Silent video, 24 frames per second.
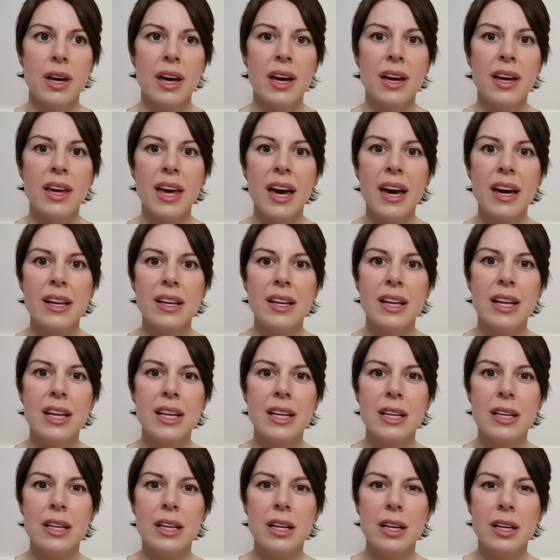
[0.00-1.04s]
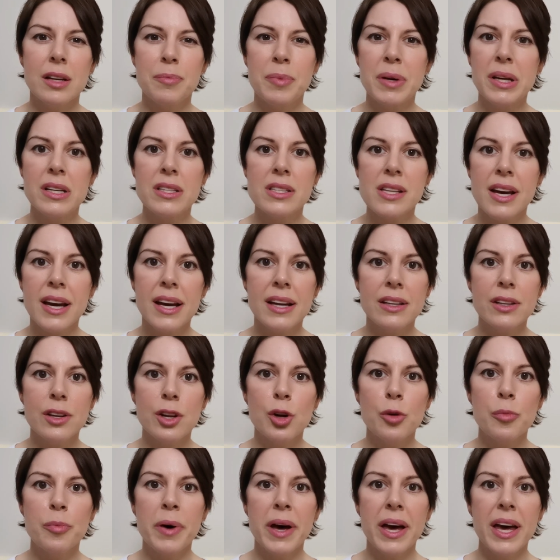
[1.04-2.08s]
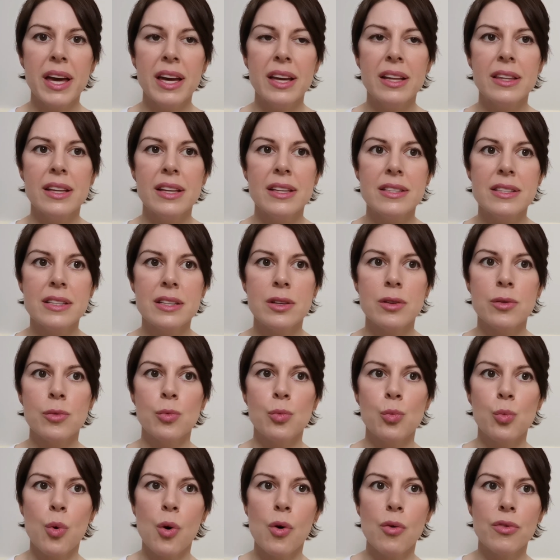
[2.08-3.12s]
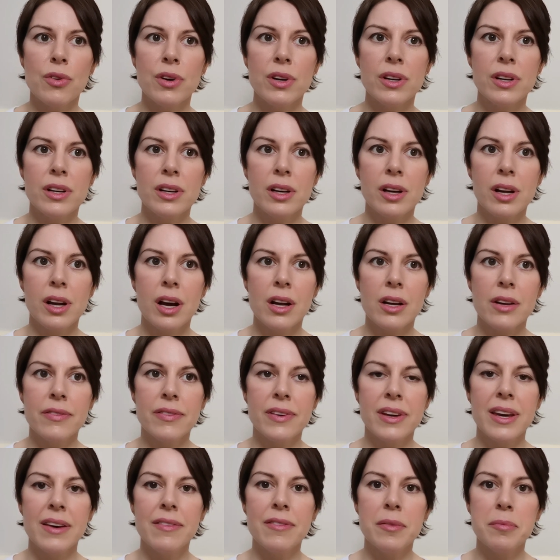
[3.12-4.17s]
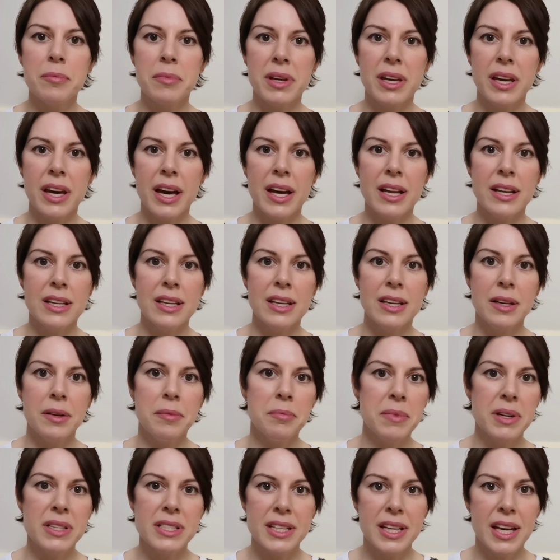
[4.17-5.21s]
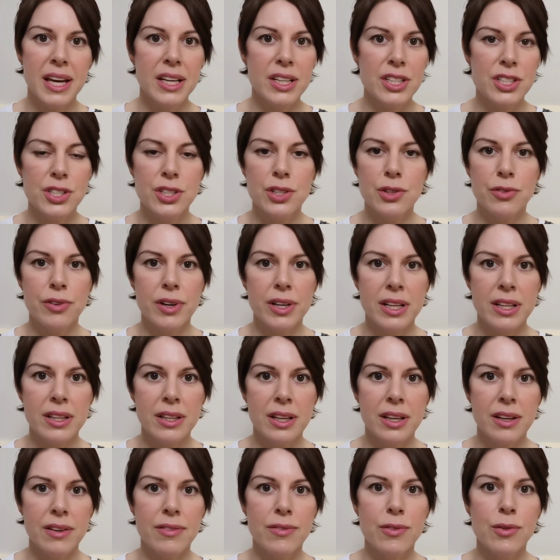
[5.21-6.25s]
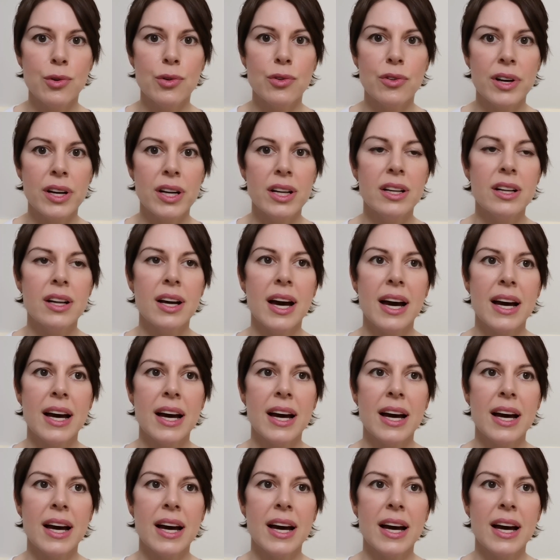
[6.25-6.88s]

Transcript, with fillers: again, it because I had no pain, they didn't warrant kind of giving me any medication or anything for it,